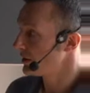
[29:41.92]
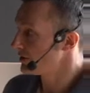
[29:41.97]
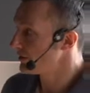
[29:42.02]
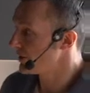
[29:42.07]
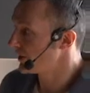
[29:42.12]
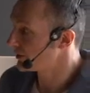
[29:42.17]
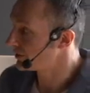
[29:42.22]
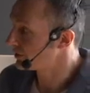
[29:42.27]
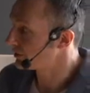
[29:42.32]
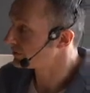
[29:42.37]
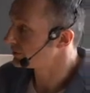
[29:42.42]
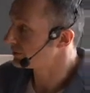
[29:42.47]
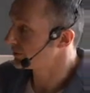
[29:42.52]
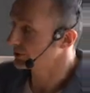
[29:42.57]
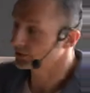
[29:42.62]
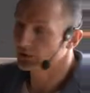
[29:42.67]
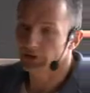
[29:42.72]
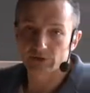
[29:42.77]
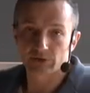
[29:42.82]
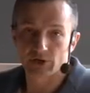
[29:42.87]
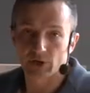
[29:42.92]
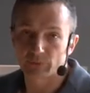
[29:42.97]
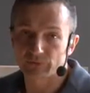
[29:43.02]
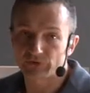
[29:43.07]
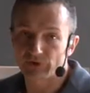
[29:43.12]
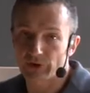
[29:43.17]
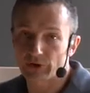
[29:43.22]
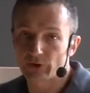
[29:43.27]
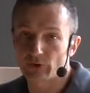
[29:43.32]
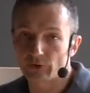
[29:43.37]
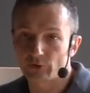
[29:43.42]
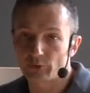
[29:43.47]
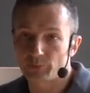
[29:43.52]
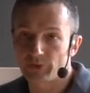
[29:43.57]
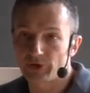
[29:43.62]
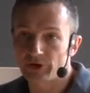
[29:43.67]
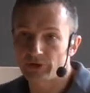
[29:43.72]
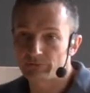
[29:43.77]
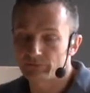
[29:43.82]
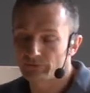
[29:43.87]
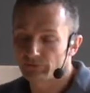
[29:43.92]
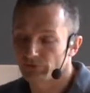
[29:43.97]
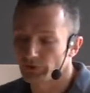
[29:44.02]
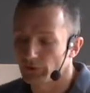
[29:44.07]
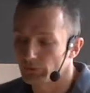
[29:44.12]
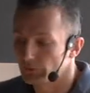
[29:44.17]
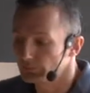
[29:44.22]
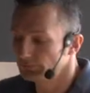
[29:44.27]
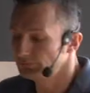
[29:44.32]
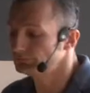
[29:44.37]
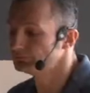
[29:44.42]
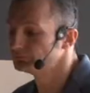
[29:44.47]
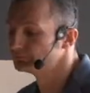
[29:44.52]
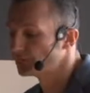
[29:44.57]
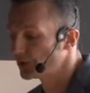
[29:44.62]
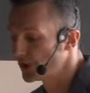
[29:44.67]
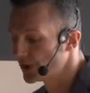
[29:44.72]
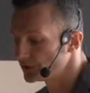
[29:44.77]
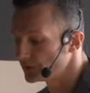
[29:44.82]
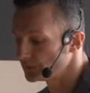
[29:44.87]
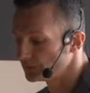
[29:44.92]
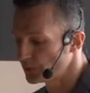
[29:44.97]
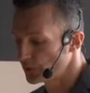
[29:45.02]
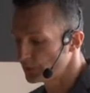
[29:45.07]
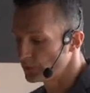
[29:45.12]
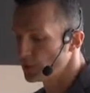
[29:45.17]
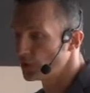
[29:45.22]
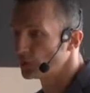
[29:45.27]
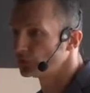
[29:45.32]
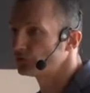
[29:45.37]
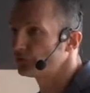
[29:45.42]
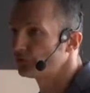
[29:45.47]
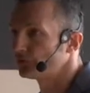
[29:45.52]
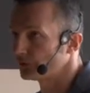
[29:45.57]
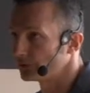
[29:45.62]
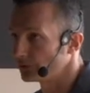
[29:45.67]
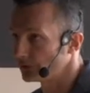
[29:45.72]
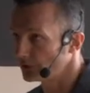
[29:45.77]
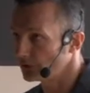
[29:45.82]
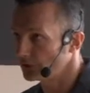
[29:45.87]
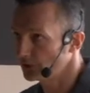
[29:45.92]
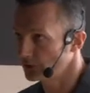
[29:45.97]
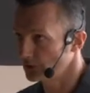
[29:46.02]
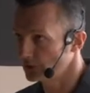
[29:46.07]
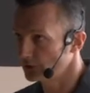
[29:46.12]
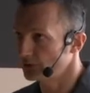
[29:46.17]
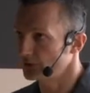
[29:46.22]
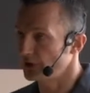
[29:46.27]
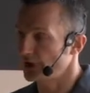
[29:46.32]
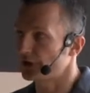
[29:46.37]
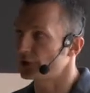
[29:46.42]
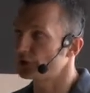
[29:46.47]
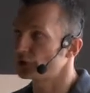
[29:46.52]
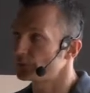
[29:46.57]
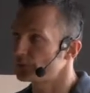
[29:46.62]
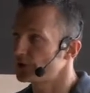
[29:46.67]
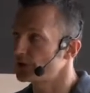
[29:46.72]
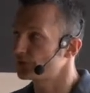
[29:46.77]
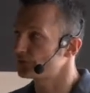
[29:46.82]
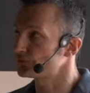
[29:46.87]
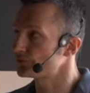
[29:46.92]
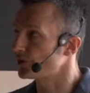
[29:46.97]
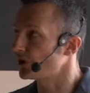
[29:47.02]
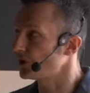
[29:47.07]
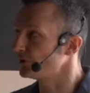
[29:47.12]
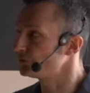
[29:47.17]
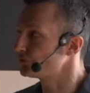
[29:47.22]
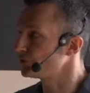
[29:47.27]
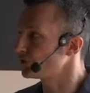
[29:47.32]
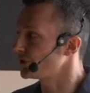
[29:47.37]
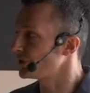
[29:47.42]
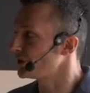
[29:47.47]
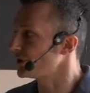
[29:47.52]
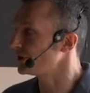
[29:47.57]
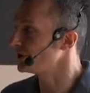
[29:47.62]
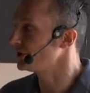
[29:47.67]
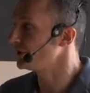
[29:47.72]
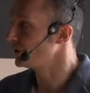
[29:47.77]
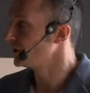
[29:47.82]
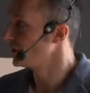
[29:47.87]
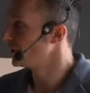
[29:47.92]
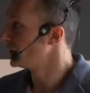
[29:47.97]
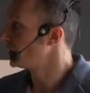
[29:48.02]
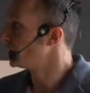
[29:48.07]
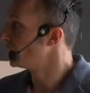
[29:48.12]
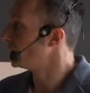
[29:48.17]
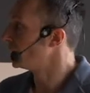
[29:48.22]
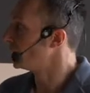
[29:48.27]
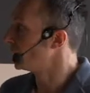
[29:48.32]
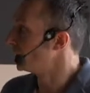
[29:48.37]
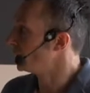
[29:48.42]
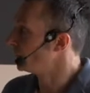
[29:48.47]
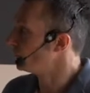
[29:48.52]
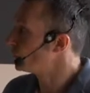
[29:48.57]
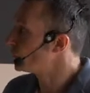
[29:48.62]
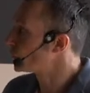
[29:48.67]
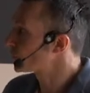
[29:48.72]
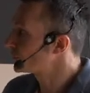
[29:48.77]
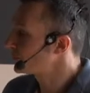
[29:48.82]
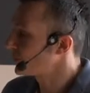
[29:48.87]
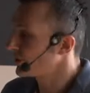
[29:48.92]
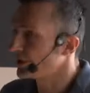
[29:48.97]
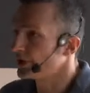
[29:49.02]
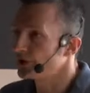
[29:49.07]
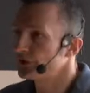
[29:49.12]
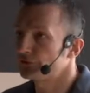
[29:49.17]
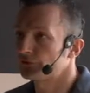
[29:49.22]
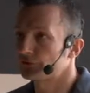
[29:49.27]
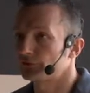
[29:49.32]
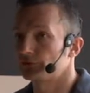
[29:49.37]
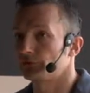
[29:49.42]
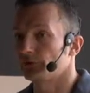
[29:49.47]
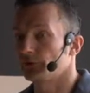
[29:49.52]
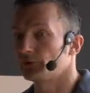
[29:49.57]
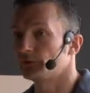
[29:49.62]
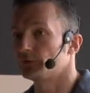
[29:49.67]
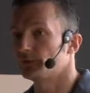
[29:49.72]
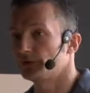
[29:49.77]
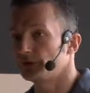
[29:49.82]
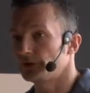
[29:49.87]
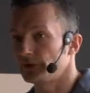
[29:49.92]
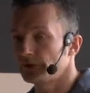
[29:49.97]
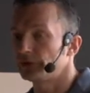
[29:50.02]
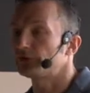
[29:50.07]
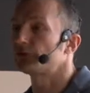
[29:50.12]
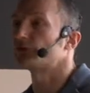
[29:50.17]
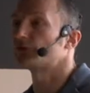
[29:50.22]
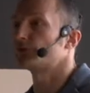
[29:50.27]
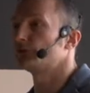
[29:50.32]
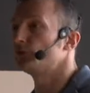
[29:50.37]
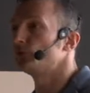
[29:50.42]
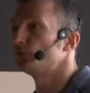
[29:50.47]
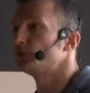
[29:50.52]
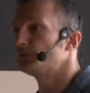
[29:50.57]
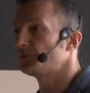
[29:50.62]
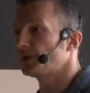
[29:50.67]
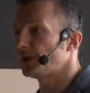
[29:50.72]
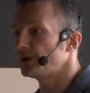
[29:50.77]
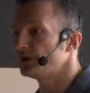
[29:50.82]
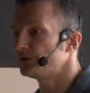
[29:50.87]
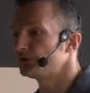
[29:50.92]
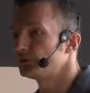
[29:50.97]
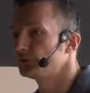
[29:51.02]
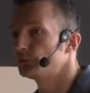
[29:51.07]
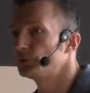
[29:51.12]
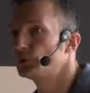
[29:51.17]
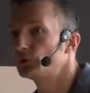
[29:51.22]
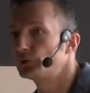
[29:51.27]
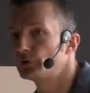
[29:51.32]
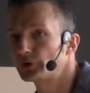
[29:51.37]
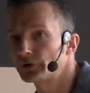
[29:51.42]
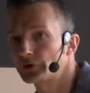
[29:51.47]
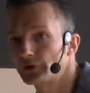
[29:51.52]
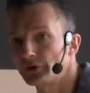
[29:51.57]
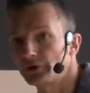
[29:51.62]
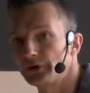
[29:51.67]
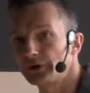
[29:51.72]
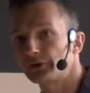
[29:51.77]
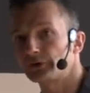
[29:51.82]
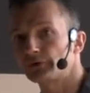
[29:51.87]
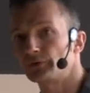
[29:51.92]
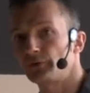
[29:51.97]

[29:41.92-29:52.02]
Then it comes economy, so brand promotes economy of country, workplace, it's good place to work, it